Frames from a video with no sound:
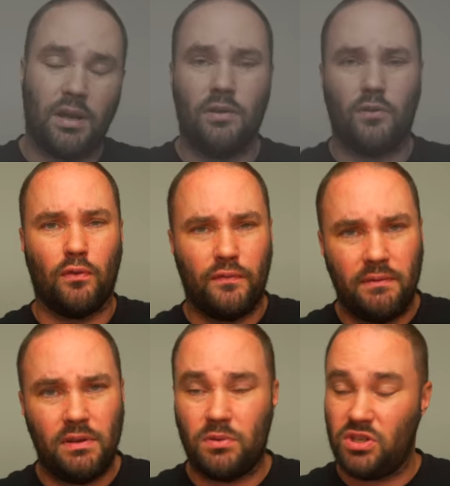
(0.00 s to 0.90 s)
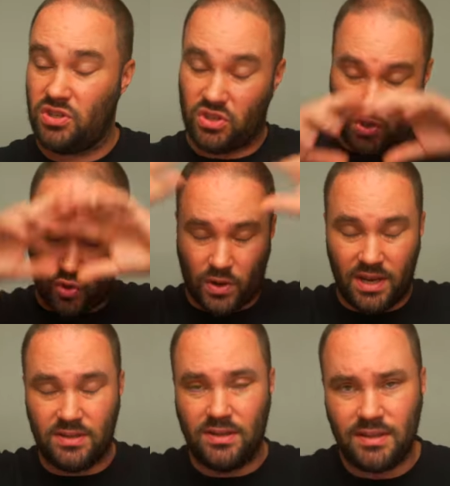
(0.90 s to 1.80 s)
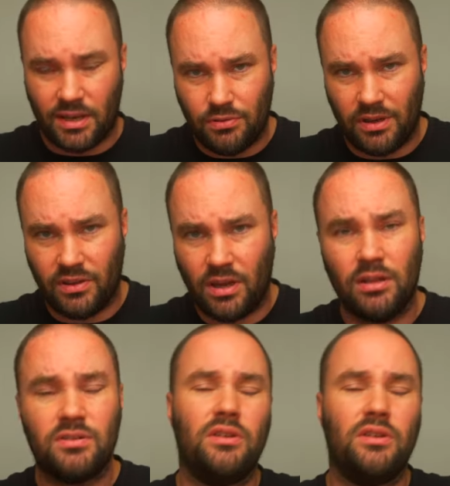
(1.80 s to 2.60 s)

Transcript: You've got vivid, which is just crazy saturated colors.